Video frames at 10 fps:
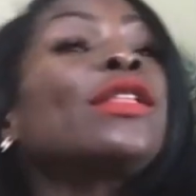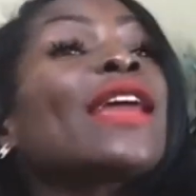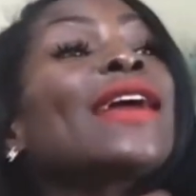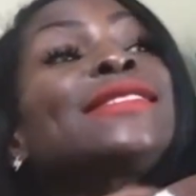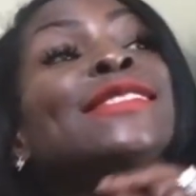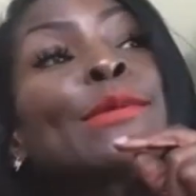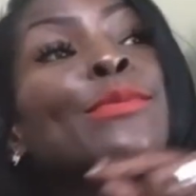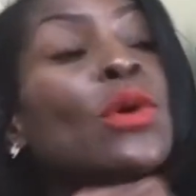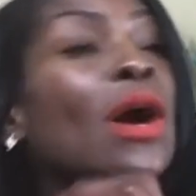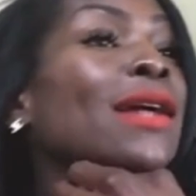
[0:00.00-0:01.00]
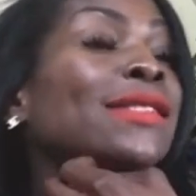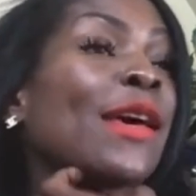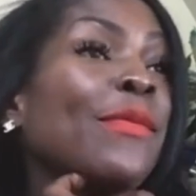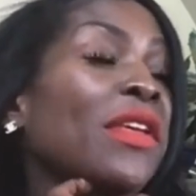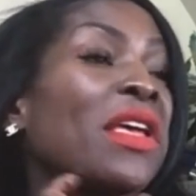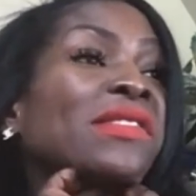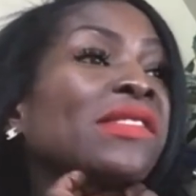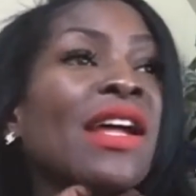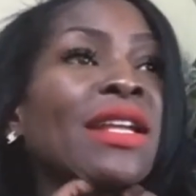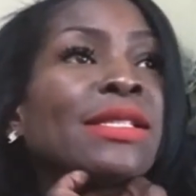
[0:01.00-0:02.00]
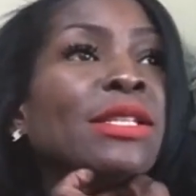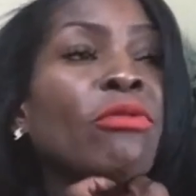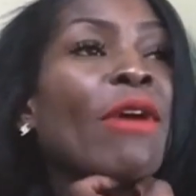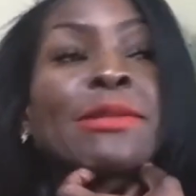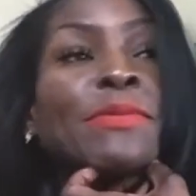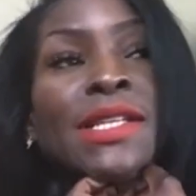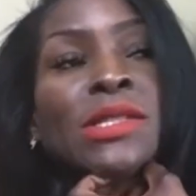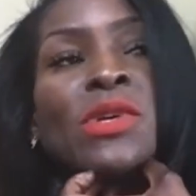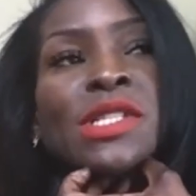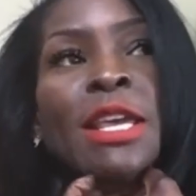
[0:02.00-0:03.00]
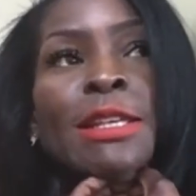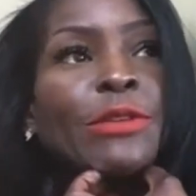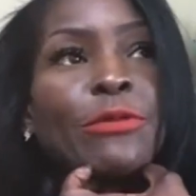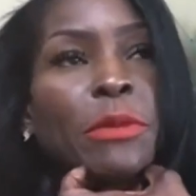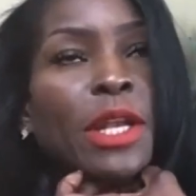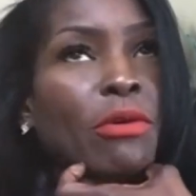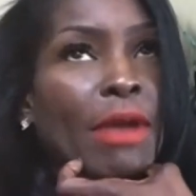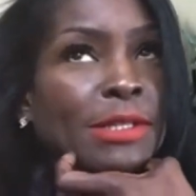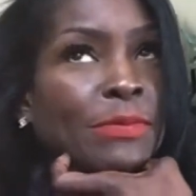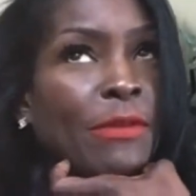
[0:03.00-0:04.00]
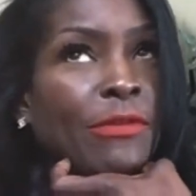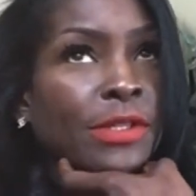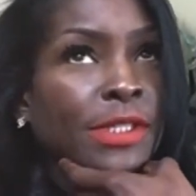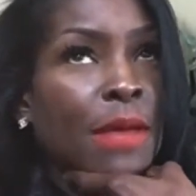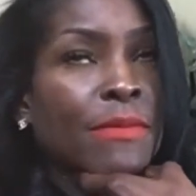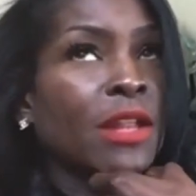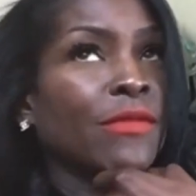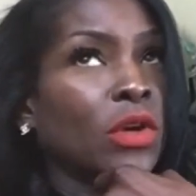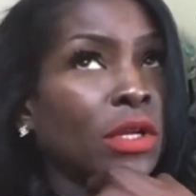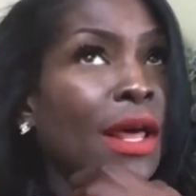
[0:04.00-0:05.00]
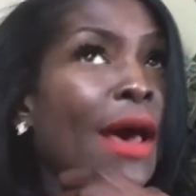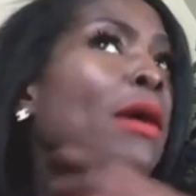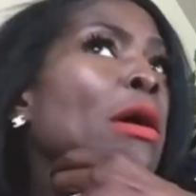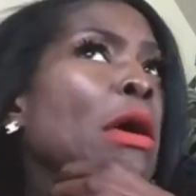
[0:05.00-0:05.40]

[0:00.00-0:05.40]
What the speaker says: That simple concept is not easy to grasp because it wasn't easy for me to grasp at first. And I'm not even going to lie.